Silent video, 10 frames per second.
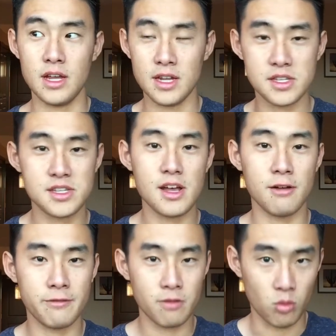in
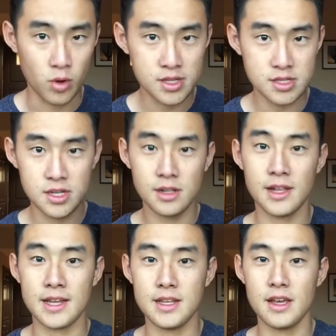itself, one single
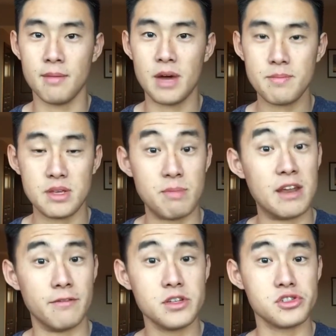idea might be
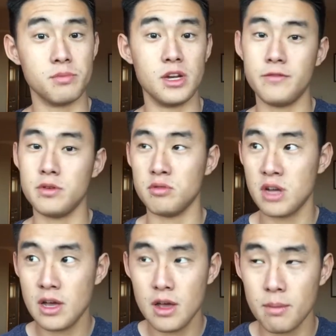beneficial, but if you
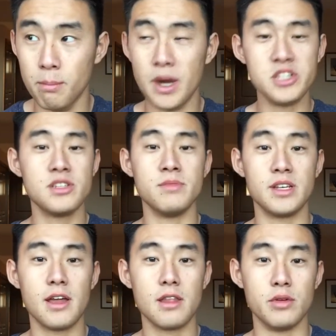bunch them
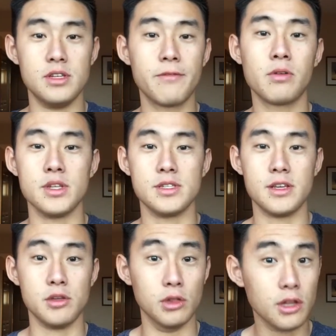together with different ones
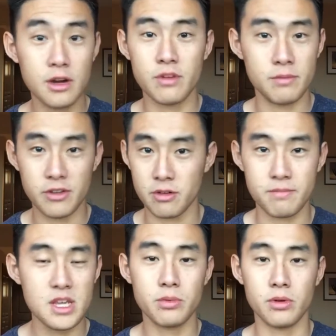that you learn from
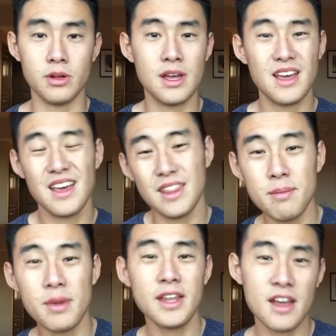different people,
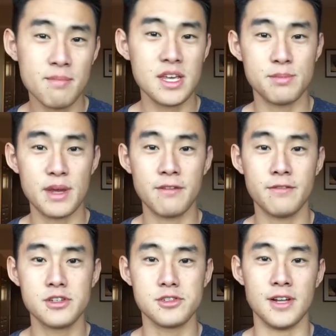they might not be as
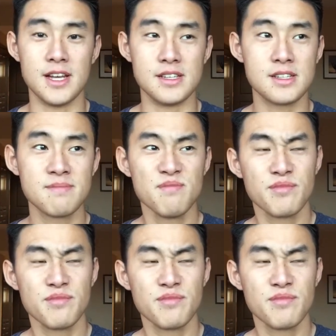beneficial as,